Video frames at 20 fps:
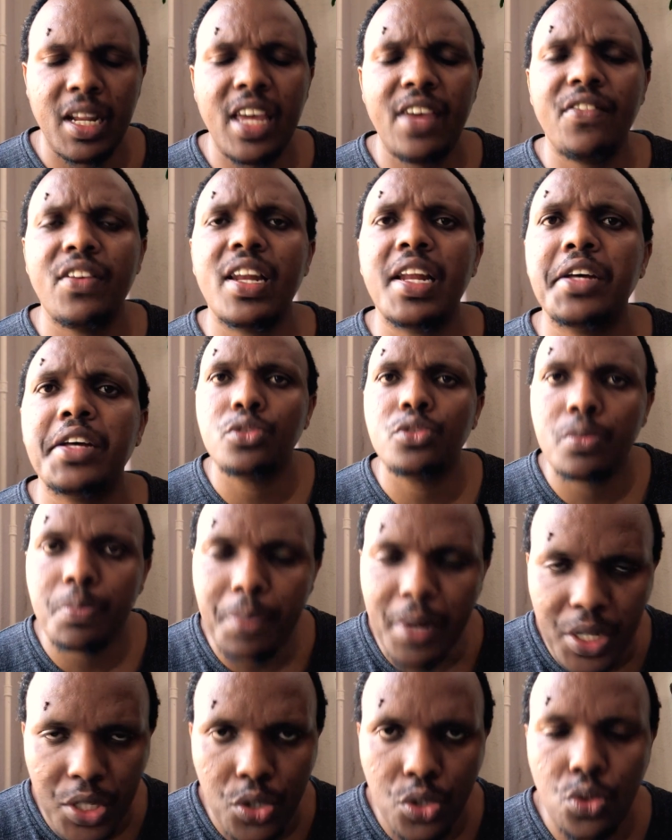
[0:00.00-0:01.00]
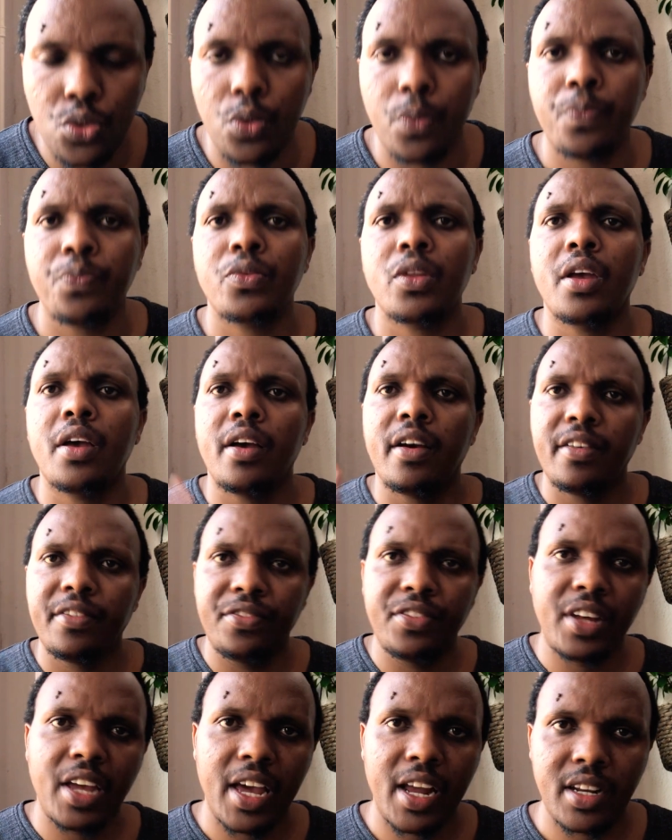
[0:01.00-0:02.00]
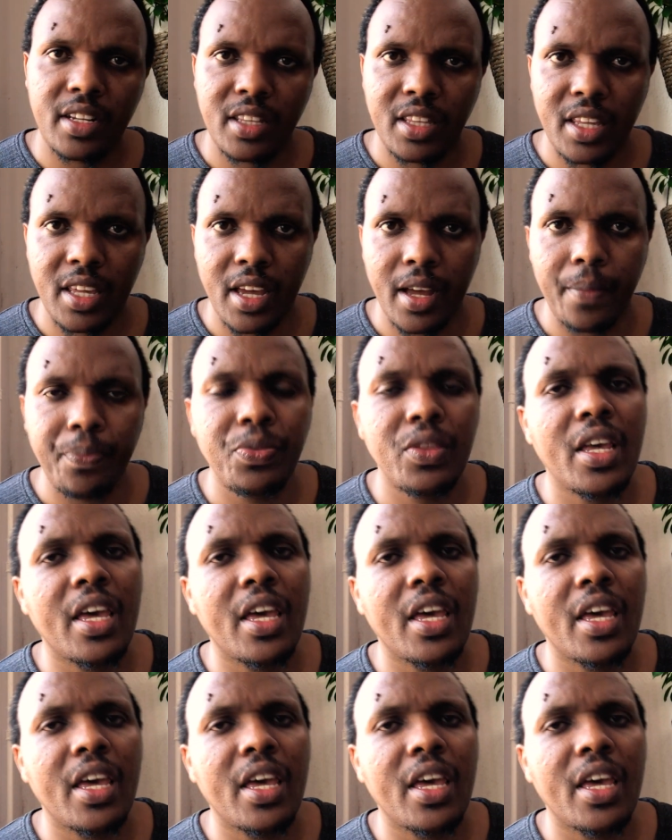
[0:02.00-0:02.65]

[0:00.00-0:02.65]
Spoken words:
Even we pursue free healthcare,